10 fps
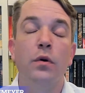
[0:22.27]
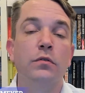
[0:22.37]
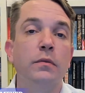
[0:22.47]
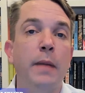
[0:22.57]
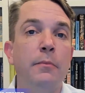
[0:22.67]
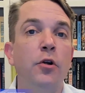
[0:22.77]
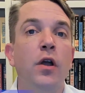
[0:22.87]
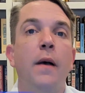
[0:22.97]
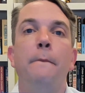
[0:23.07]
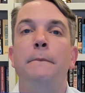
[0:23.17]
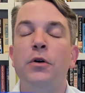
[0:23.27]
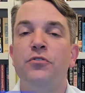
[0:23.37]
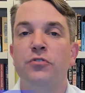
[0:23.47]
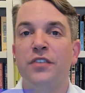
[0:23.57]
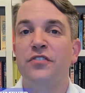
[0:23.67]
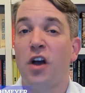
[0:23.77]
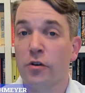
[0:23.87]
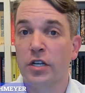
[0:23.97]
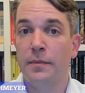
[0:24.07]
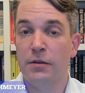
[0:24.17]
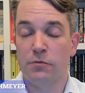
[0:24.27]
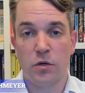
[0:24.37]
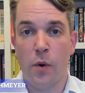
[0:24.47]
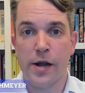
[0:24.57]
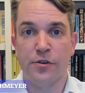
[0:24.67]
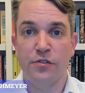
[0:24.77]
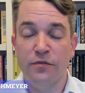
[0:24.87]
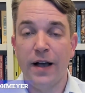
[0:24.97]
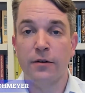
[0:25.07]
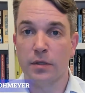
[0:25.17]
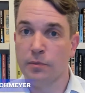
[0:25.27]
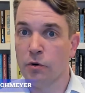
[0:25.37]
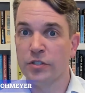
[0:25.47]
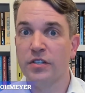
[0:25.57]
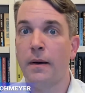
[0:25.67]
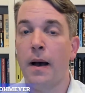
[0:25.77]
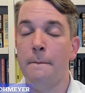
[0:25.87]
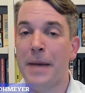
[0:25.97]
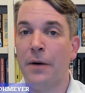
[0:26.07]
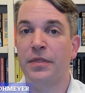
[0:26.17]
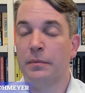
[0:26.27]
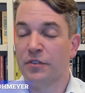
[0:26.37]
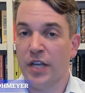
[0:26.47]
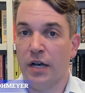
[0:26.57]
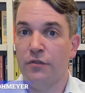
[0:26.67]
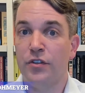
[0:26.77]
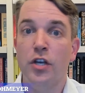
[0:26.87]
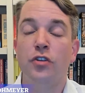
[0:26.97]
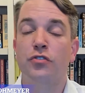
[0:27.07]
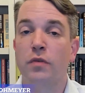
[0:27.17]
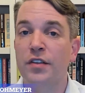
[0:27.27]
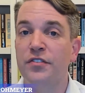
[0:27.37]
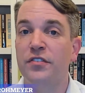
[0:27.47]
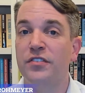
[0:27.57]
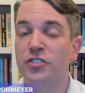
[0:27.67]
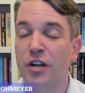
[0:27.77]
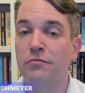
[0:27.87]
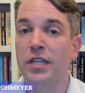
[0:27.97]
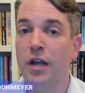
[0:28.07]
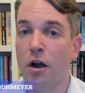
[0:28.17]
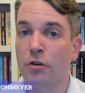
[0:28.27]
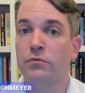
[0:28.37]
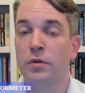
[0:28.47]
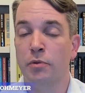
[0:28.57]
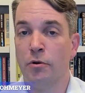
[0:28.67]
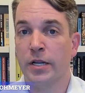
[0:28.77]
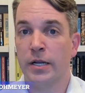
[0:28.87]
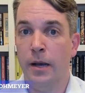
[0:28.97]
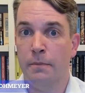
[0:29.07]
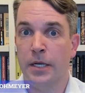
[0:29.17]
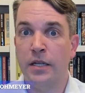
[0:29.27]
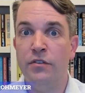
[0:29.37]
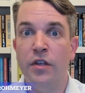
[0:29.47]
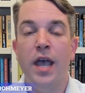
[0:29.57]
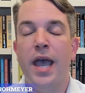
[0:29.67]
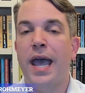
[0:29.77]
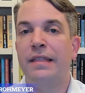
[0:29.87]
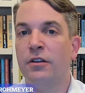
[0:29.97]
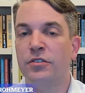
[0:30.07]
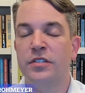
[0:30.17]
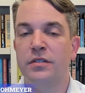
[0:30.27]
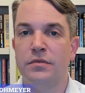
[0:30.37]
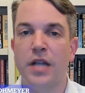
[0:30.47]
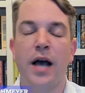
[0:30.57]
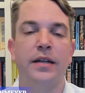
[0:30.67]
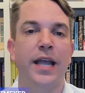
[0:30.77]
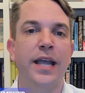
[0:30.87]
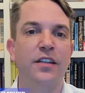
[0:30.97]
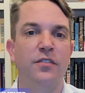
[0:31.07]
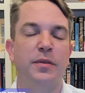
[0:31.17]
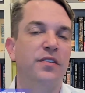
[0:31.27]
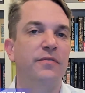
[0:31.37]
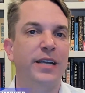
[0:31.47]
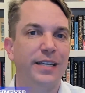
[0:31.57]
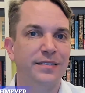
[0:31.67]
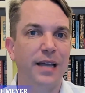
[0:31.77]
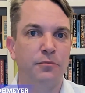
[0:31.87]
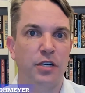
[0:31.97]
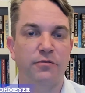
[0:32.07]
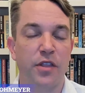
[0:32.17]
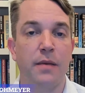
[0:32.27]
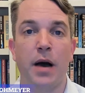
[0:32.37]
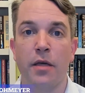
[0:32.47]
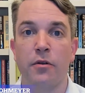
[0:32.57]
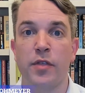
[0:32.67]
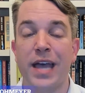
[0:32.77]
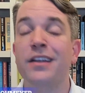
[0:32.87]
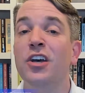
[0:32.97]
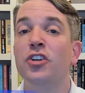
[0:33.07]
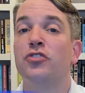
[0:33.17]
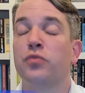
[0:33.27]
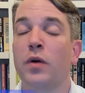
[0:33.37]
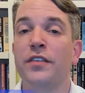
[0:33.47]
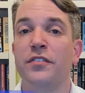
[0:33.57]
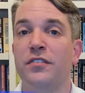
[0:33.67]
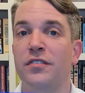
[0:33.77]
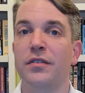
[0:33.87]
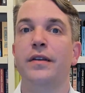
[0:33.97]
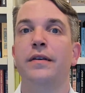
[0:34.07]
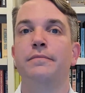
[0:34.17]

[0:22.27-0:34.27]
Well, remember, most trusts aren't going to be required to file reports about themselves. Trusts generally aren't reporting companies, and there's not a specific exemption for them other than trusts